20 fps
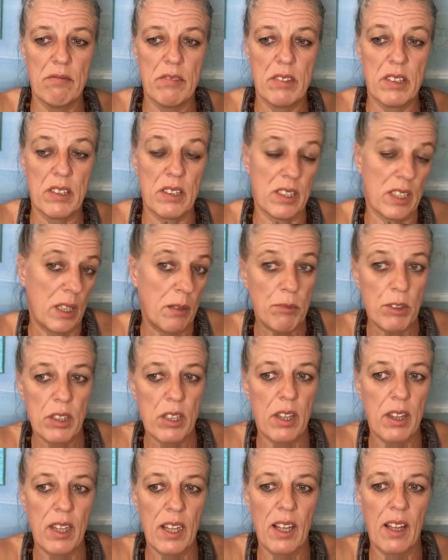seem to
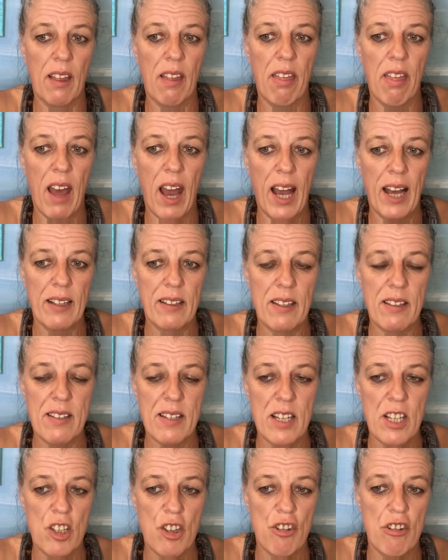think that
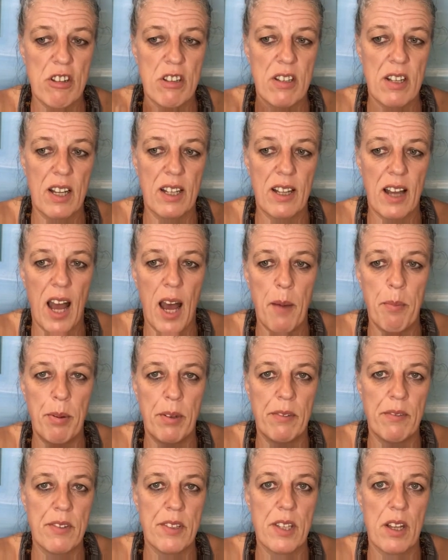things are just gonna
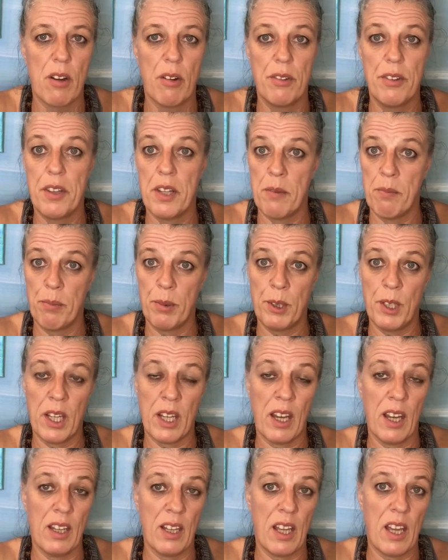happen without them
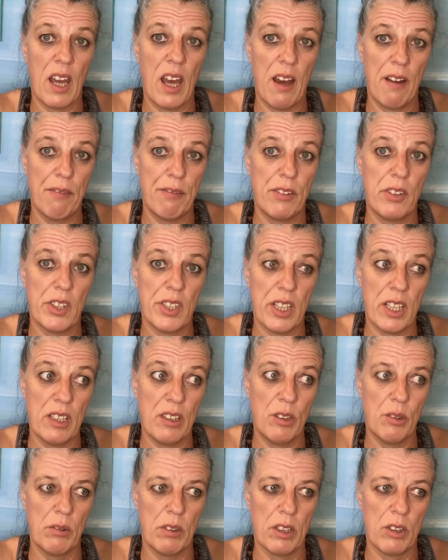putting any effort
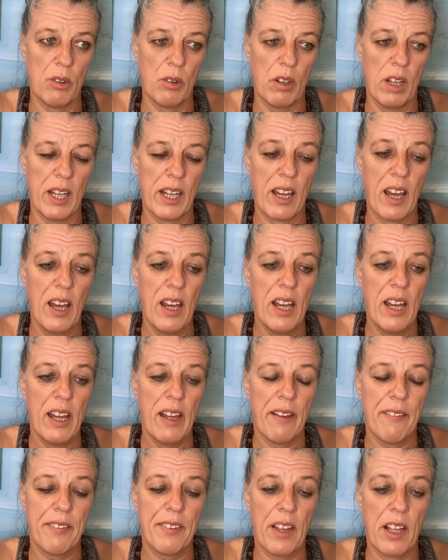into it, or like
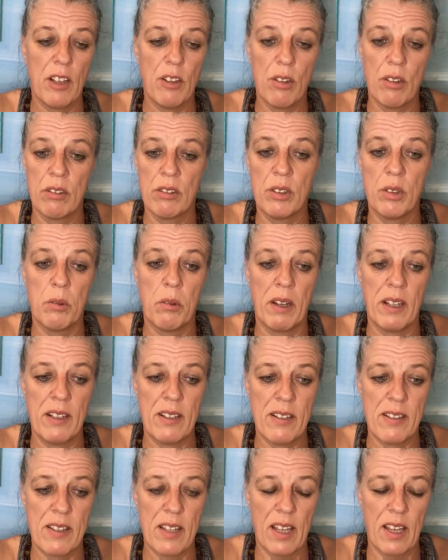if they don't do
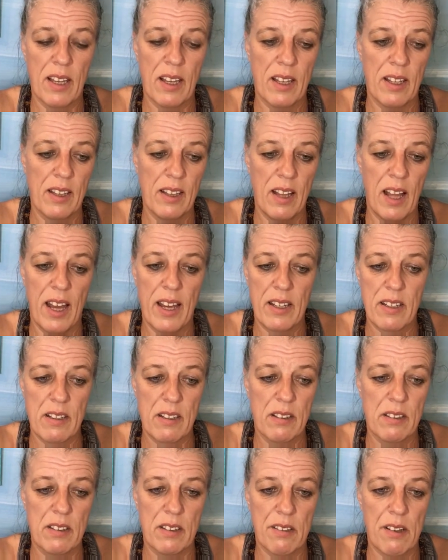anything and like
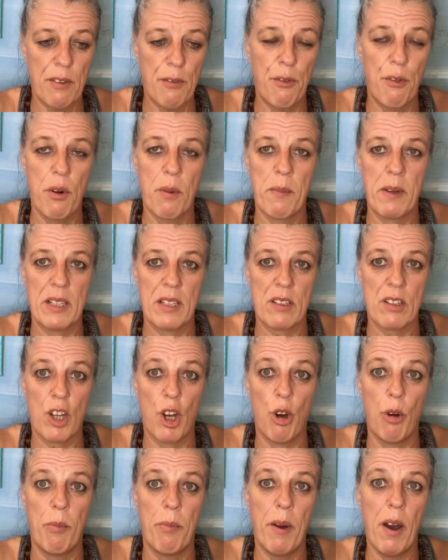3-4 months
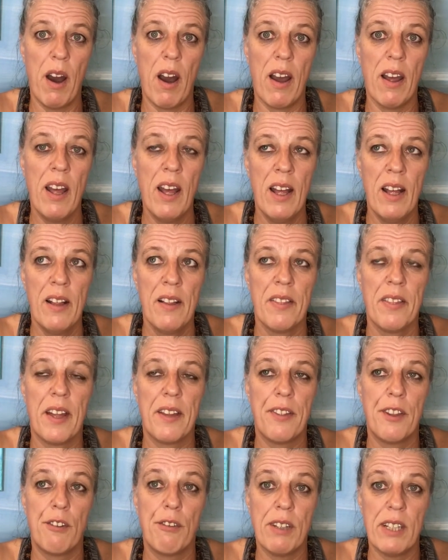go by,
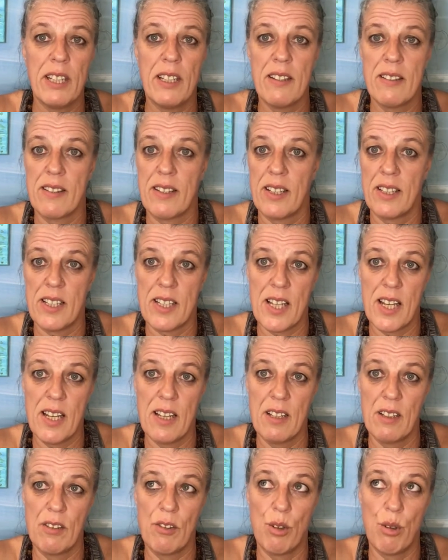that the reading is gonna
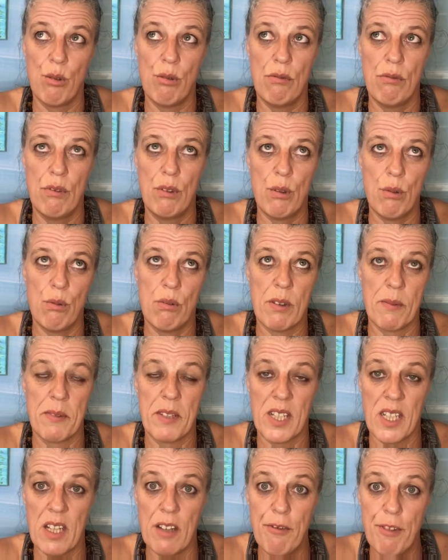tell to do
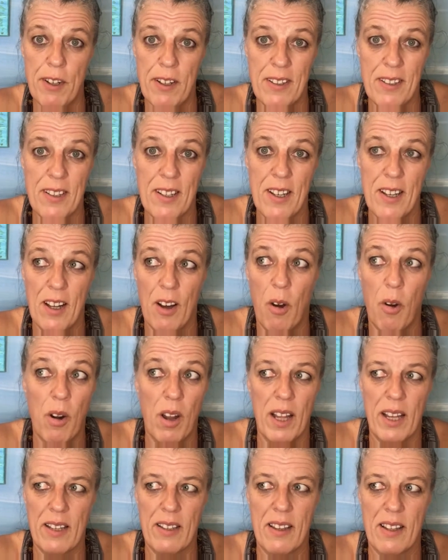something different,
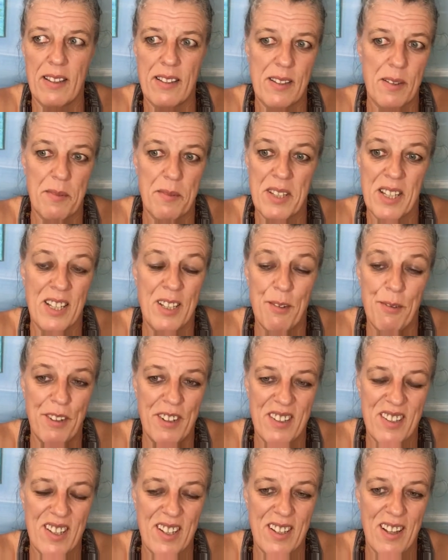or like that something
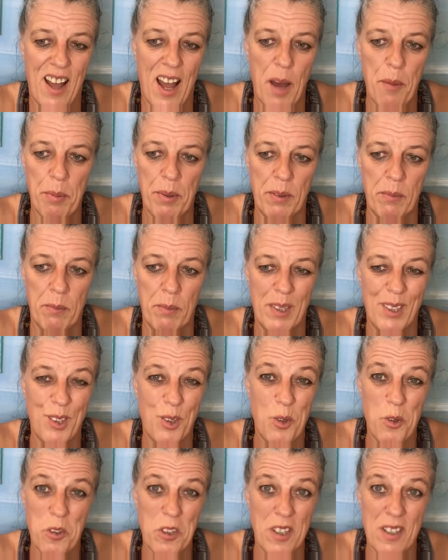different is gonna happen. But
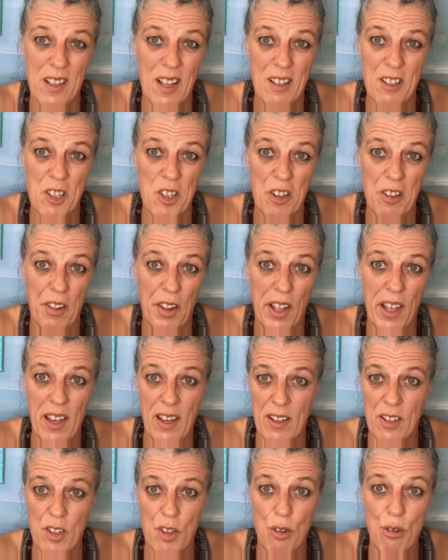usually that's not the
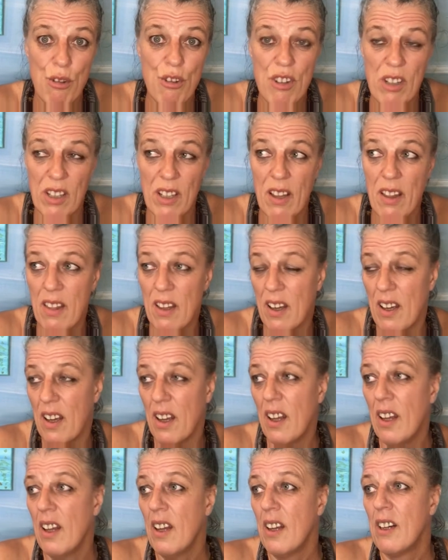case. Usually the
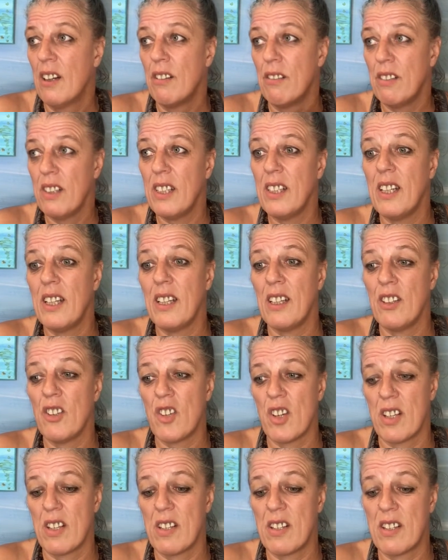reading
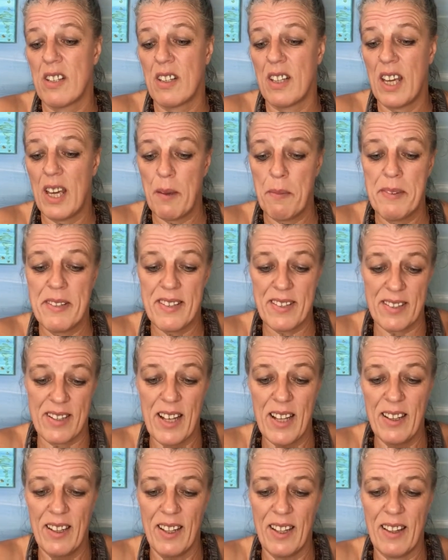just keeps
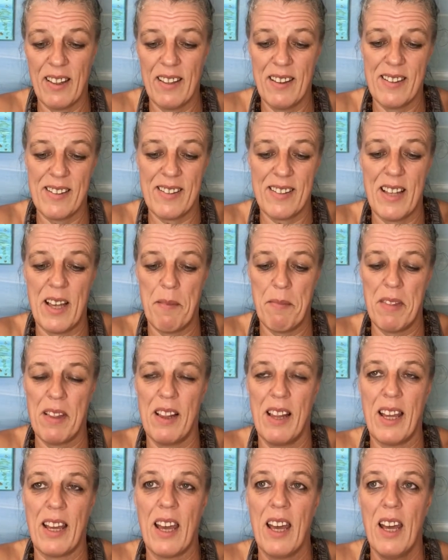telling the same,
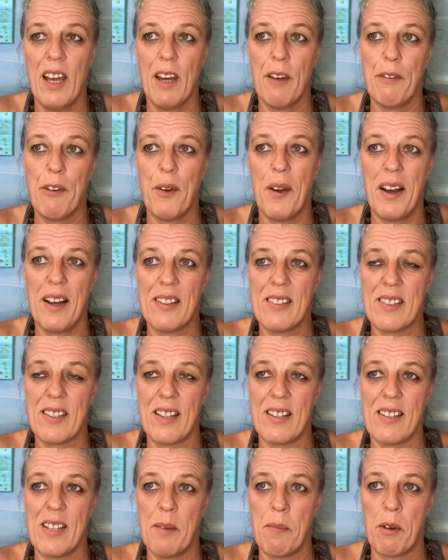like if you ask
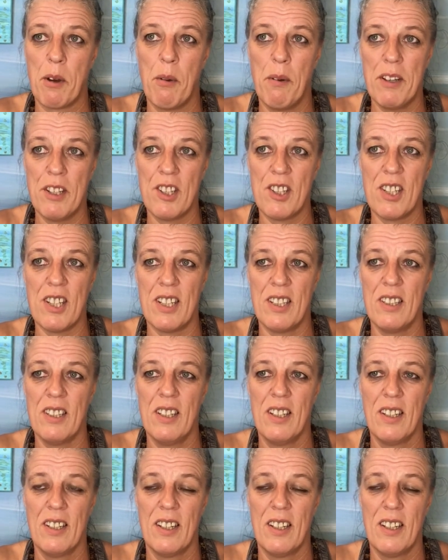the same question